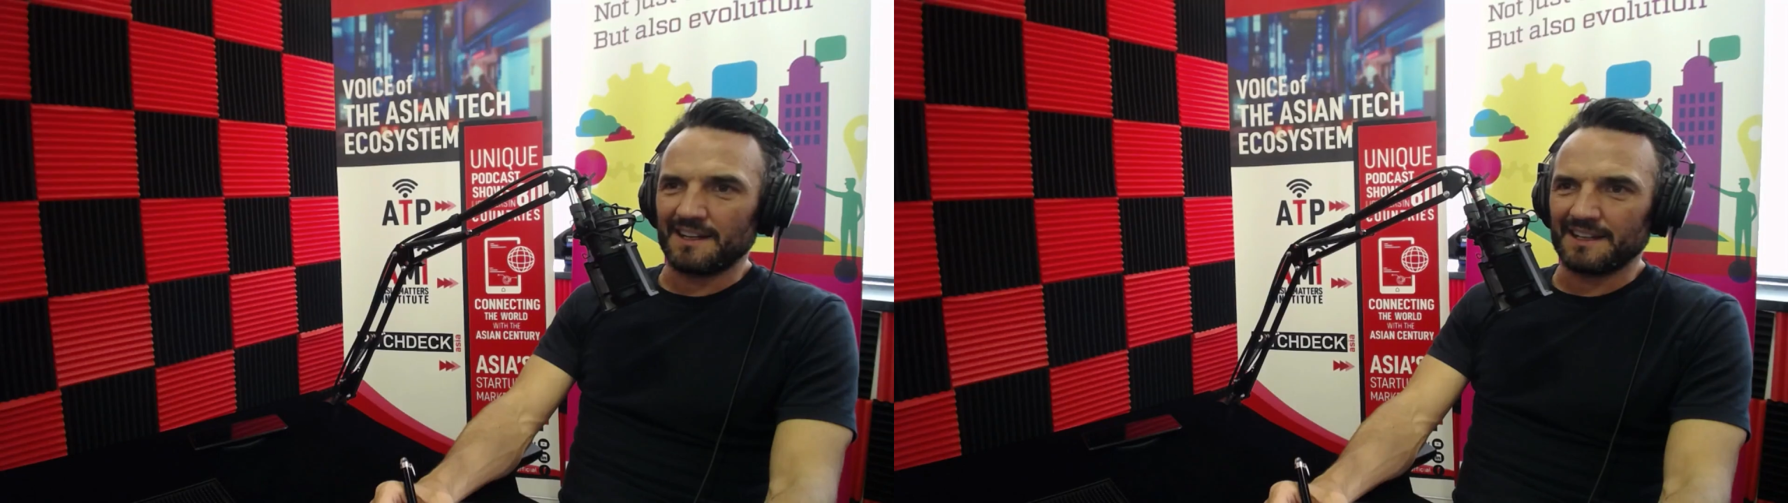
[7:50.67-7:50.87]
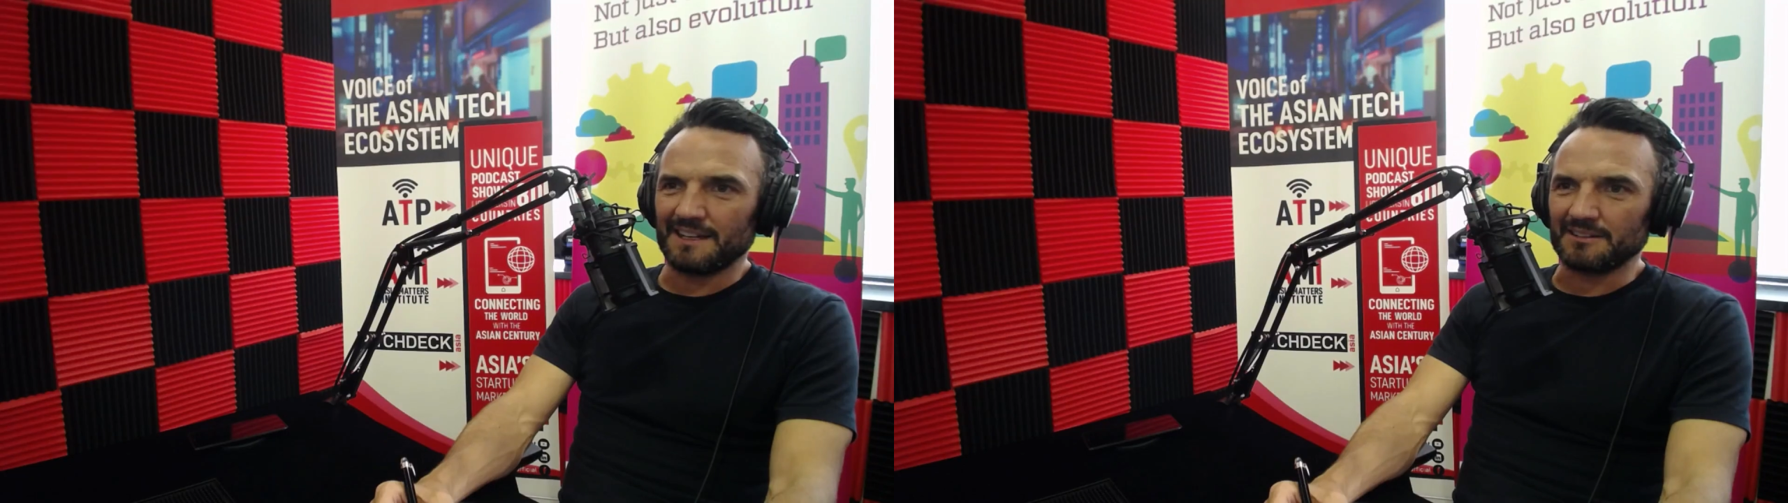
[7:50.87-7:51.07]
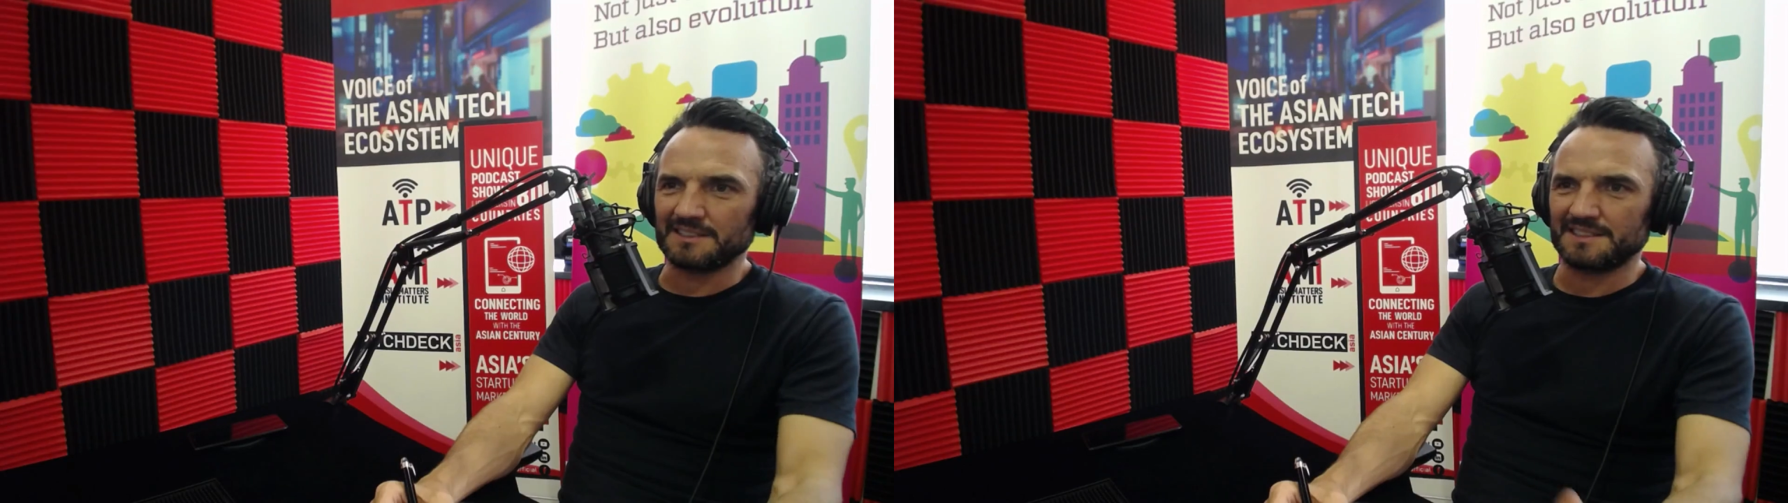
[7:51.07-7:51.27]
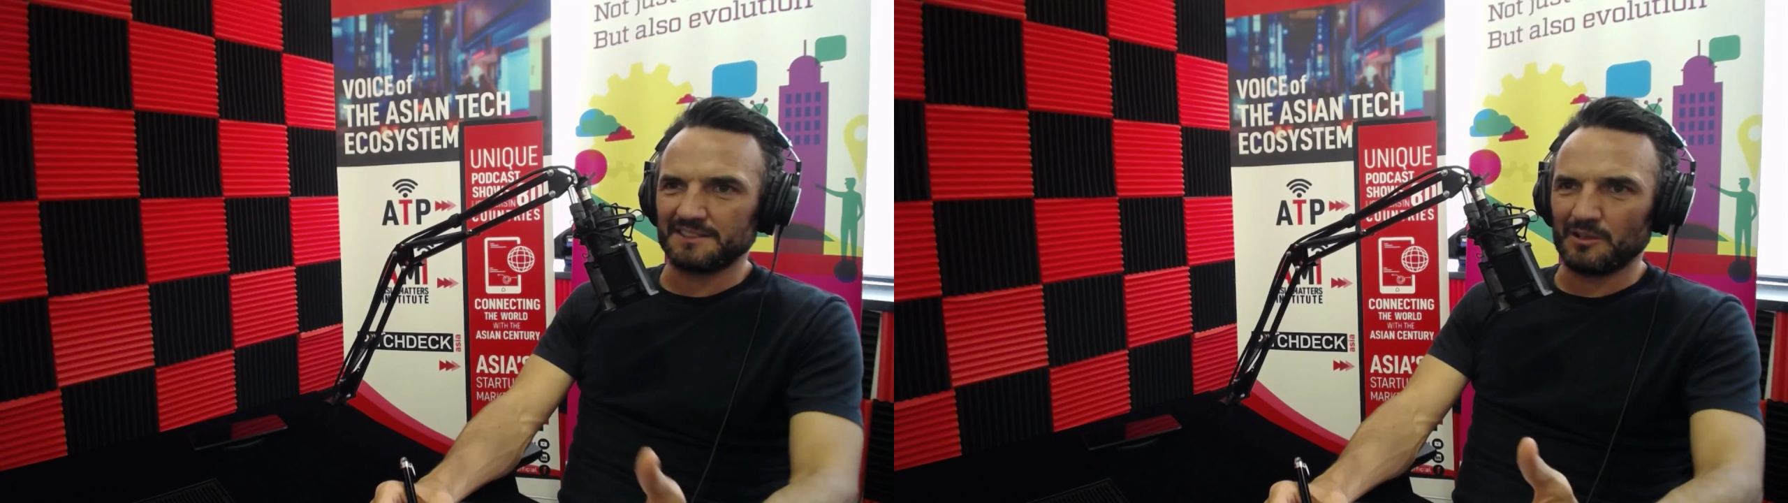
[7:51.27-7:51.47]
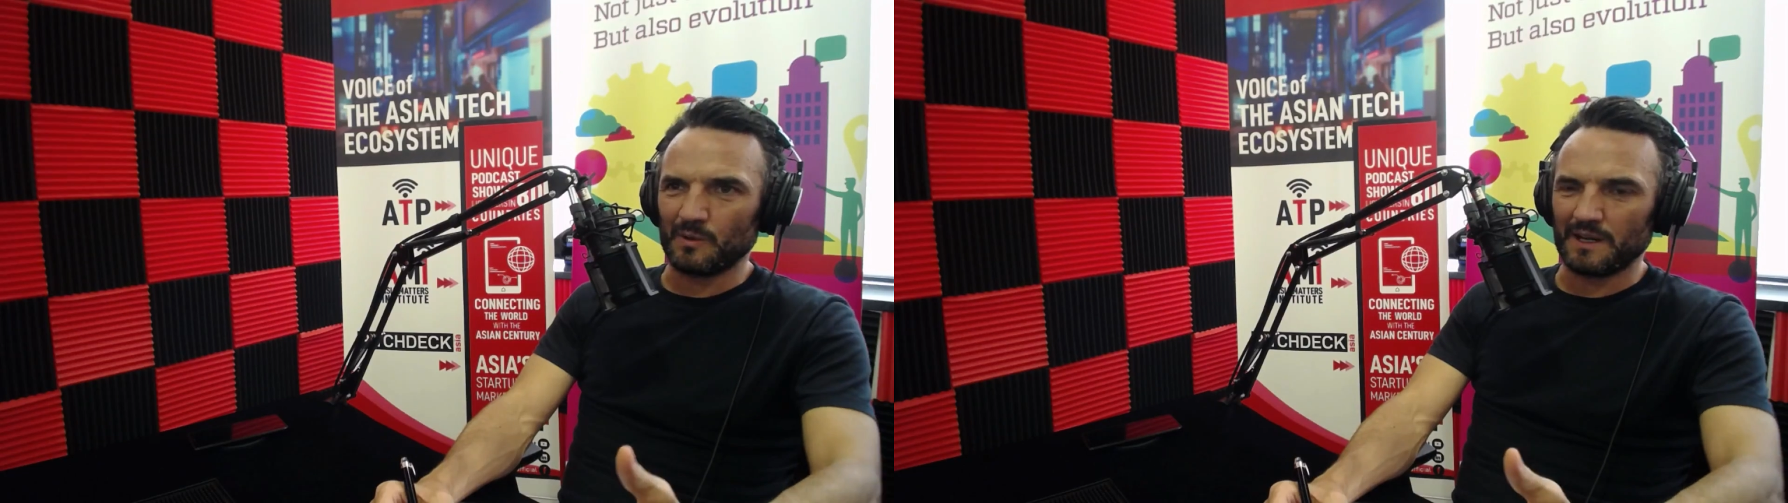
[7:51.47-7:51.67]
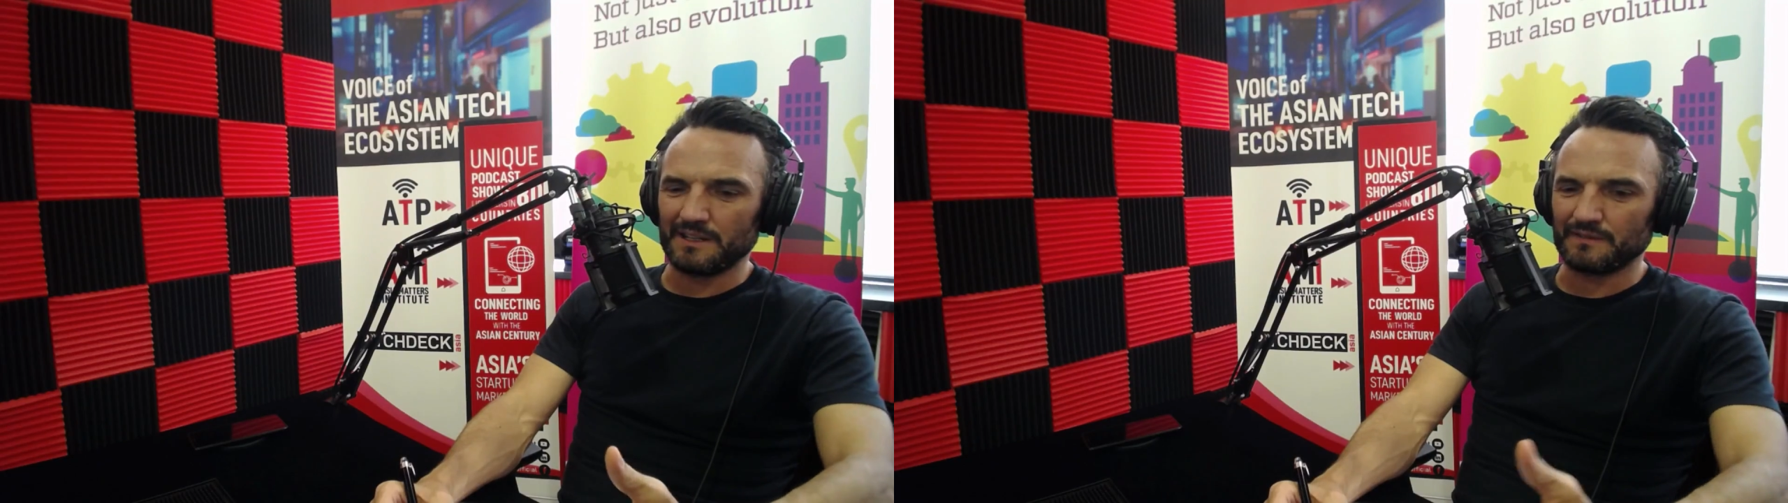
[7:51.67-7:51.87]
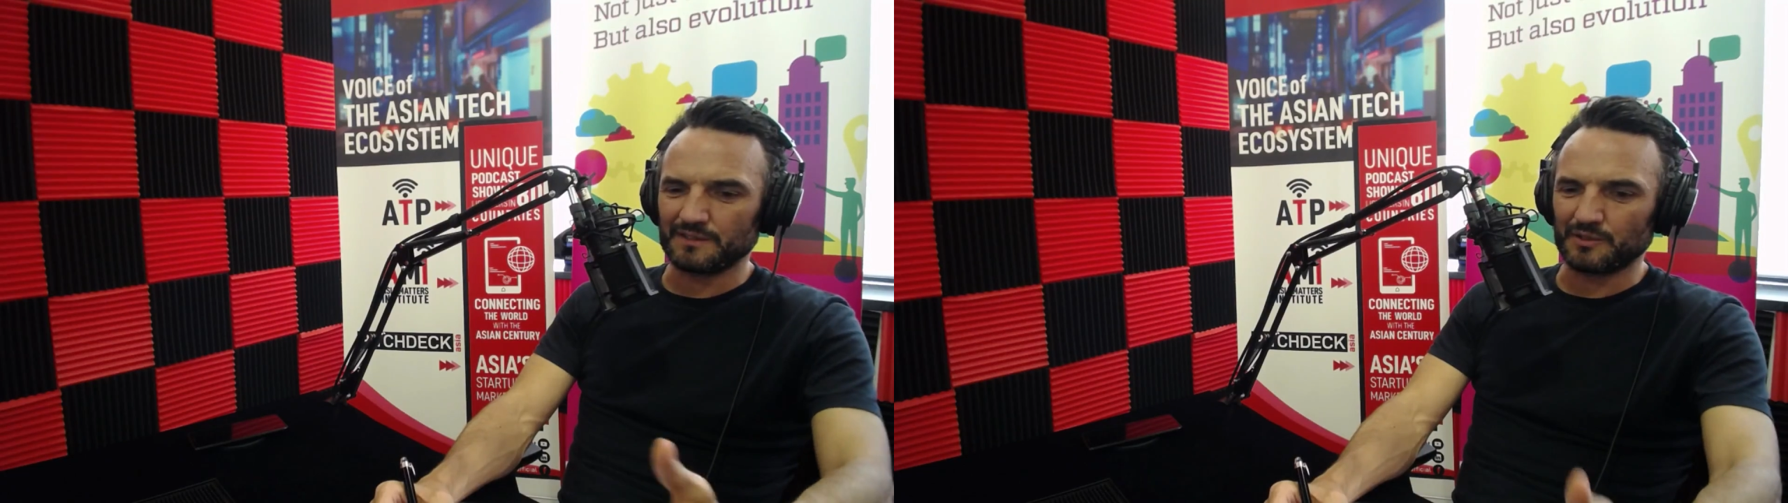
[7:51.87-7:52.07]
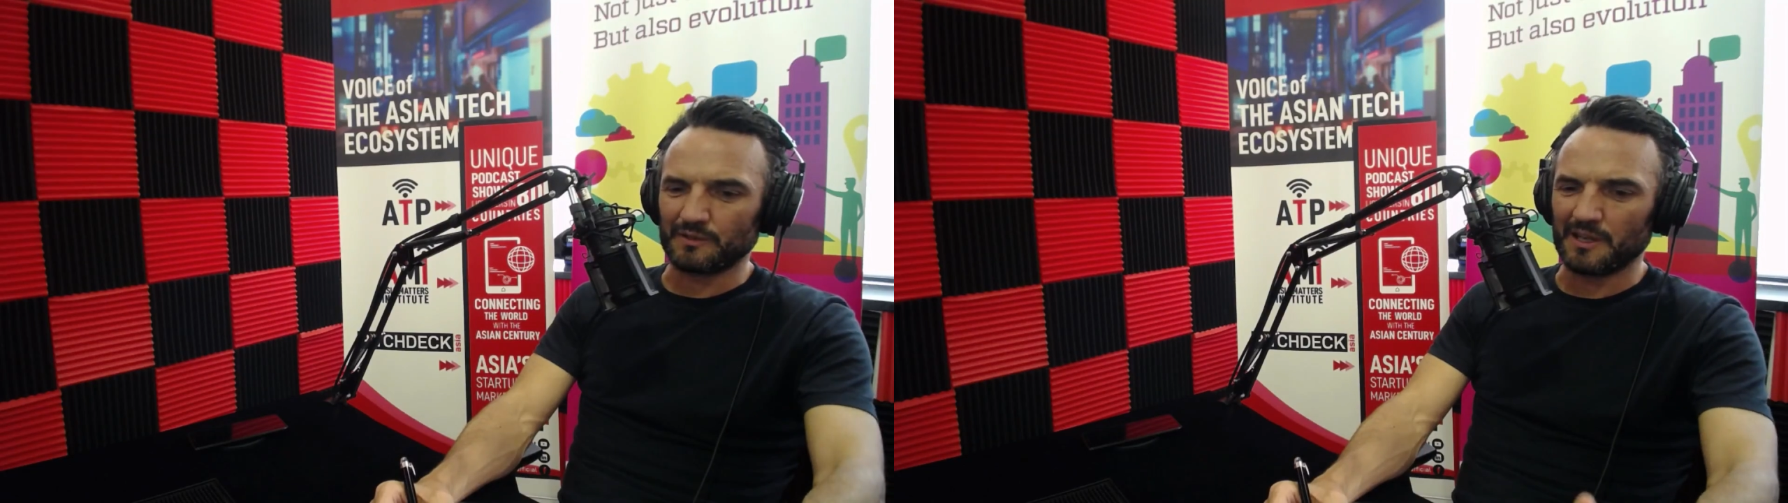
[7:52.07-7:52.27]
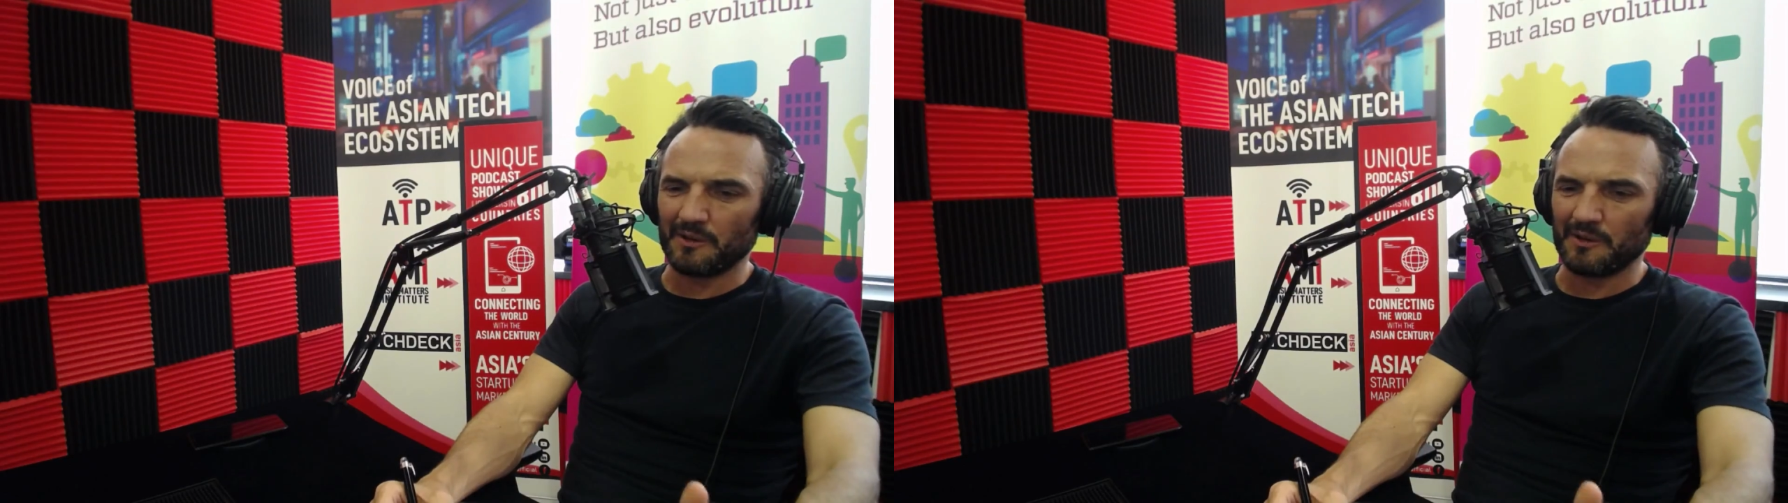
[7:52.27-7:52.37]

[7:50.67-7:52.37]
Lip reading: turning out because there's no way of sort of